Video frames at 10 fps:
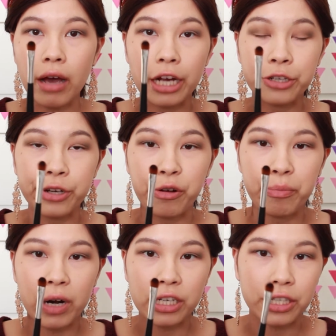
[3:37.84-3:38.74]
eyeshadow
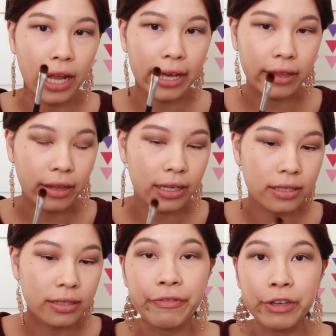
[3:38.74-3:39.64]
brush like
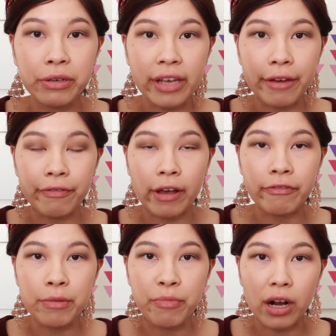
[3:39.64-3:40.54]
this. If you use a
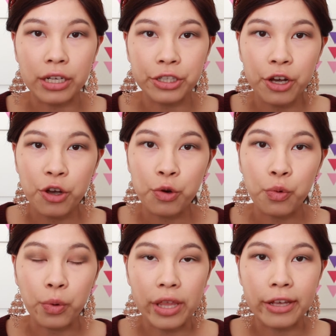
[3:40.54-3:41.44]
fluffy brush
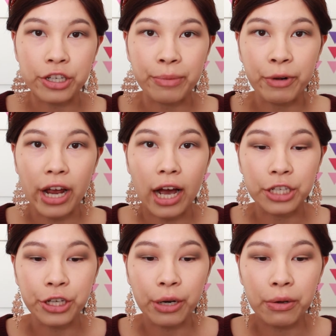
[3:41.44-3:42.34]
with shimmery
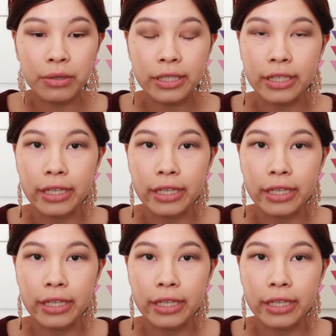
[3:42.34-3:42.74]
eyeshadows,